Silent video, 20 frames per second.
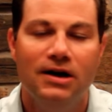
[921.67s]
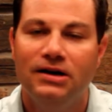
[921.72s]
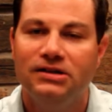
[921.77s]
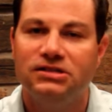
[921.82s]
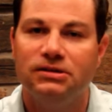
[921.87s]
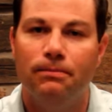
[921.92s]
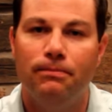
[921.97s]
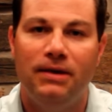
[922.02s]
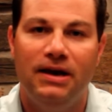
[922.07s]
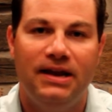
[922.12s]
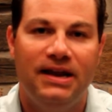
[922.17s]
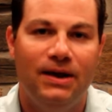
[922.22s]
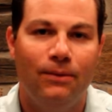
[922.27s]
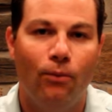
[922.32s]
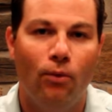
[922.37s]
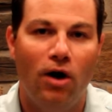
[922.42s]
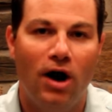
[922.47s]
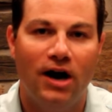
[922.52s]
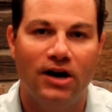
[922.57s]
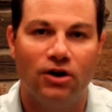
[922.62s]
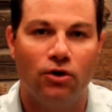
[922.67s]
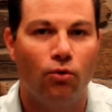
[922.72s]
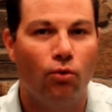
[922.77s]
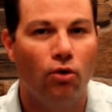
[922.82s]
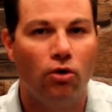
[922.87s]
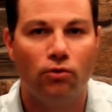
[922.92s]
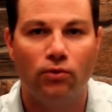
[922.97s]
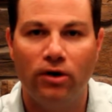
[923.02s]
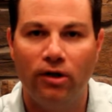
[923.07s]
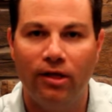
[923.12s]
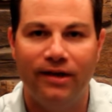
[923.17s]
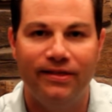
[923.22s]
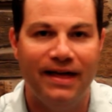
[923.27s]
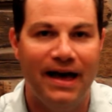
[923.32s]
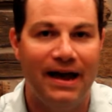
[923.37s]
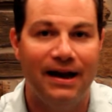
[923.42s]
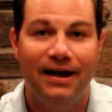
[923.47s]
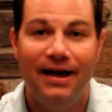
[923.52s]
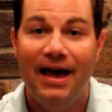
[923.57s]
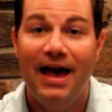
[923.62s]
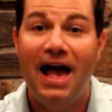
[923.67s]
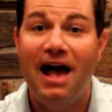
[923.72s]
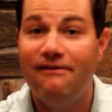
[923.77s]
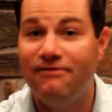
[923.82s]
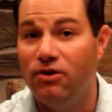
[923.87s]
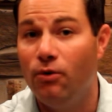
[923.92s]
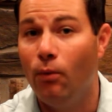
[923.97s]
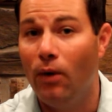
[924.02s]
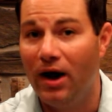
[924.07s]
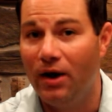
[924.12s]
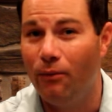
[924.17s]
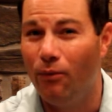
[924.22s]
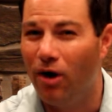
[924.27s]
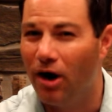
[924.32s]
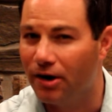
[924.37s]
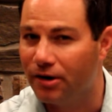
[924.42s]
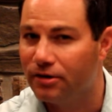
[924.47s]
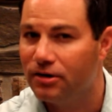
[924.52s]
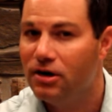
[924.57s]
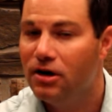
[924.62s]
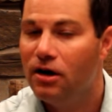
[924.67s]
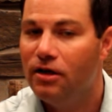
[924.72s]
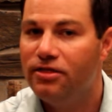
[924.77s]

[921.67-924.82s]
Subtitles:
some medium water, or really that heavy white water.